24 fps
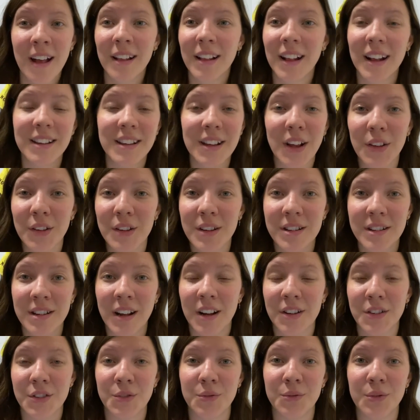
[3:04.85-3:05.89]
That's how these
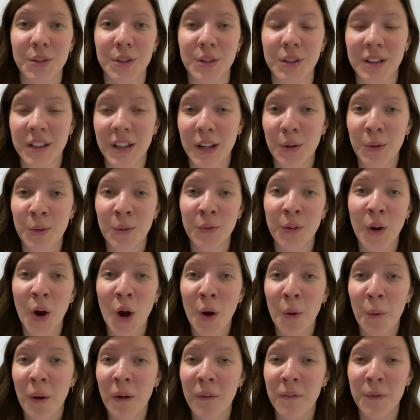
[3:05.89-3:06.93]
guys are feeling. They were far
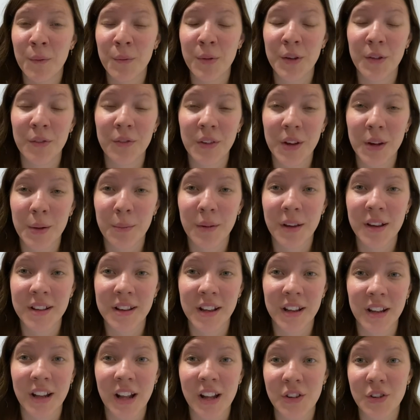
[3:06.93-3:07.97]
away from their families
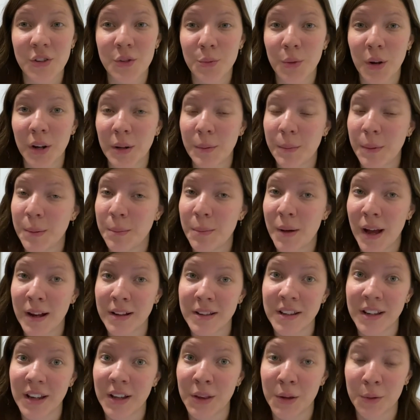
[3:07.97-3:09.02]
and they just want to be back
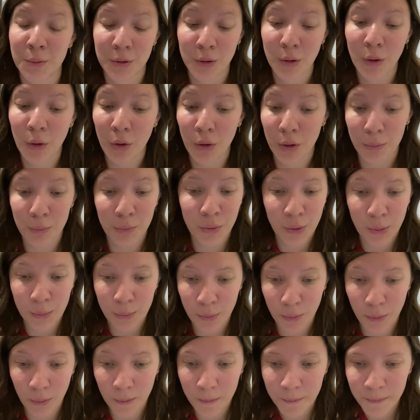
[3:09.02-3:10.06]
together with all the
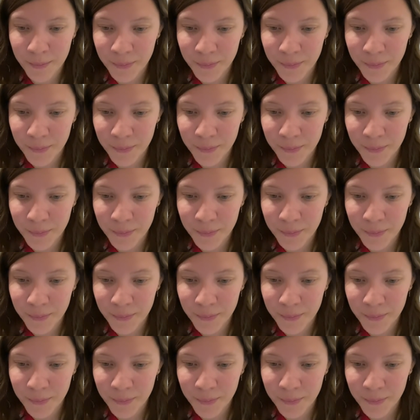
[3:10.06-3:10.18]
people.